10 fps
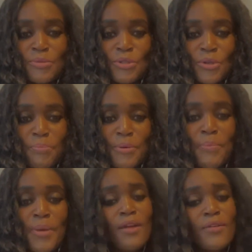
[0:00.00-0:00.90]
you know,
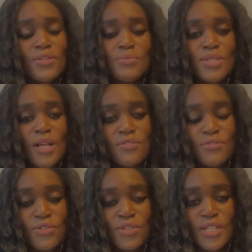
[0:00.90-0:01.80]
preparing
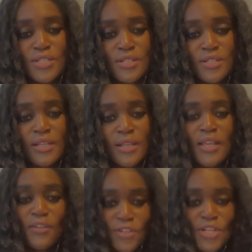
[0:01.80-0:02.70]
themselves for this
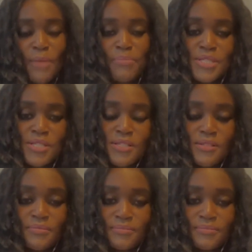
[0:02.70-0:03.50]
if it happens?